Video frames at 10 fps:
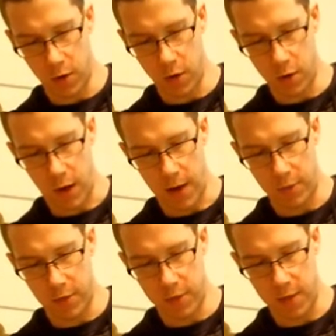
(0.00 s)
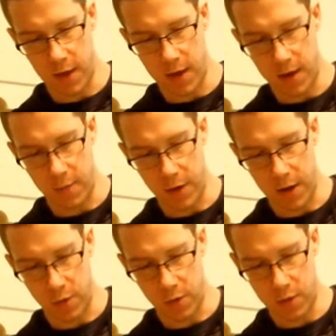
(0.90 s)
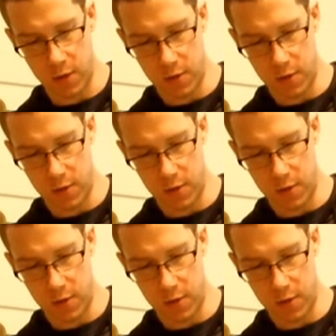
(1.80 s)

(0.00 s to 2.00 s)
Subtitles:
go, I would say, about